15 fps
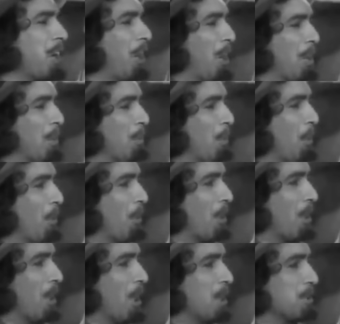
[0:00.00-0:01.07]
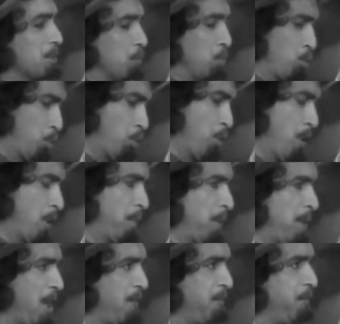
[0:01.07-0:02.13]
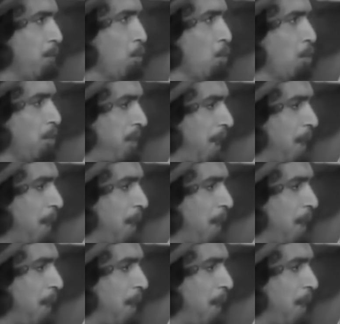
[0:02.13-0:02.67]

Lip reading: But the real man, way more dangerous than any